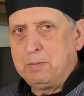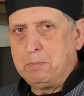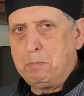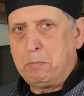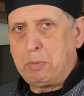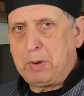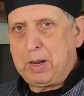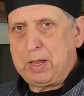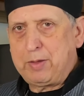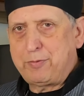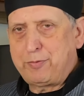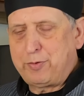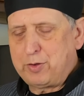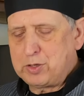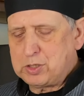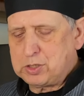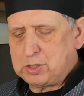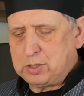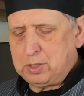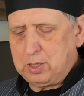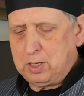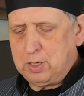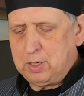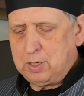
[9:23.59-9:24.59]

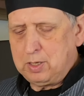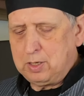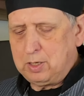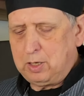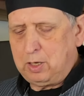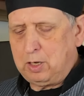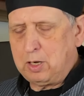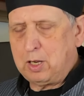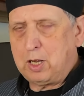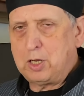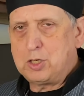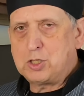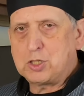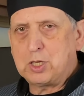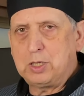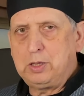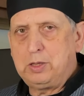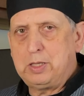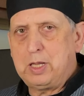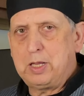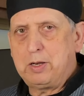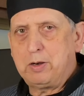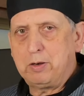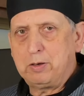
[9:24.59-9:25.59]
breakfast, lunch,
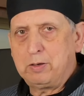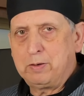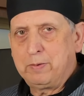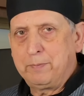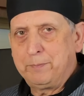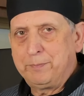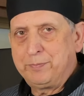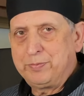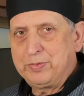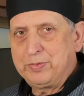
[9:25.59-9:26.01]
and dinner